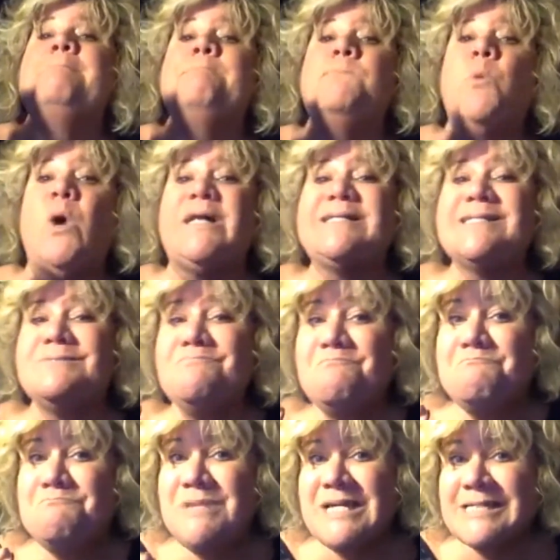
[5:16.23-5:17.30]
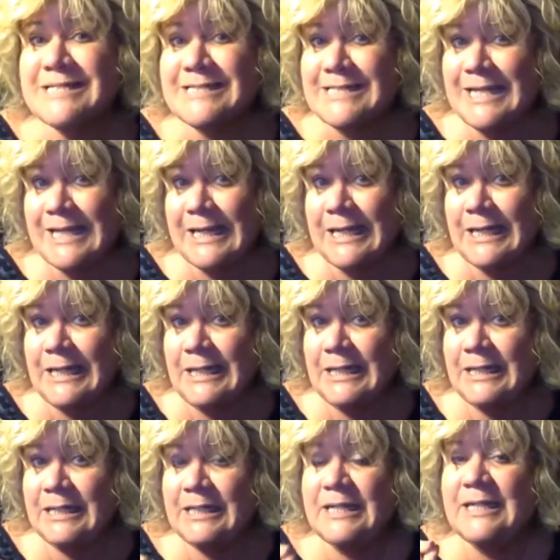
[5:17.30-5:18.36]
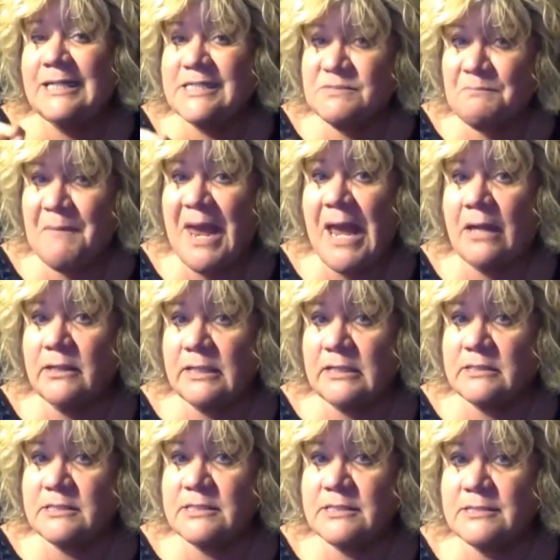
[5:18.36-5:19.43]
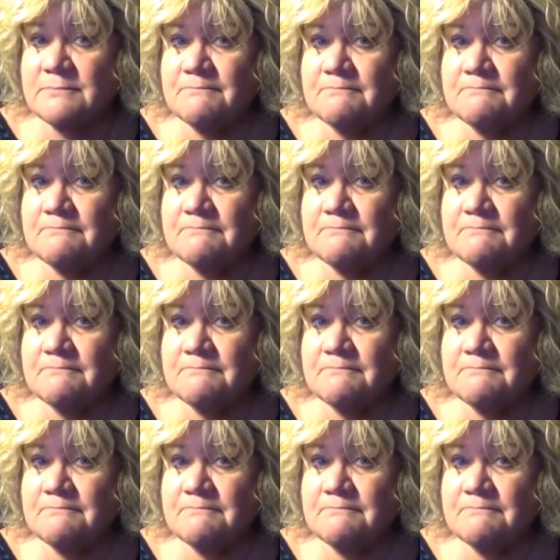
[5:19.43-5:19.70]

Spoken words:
What's missing is balance.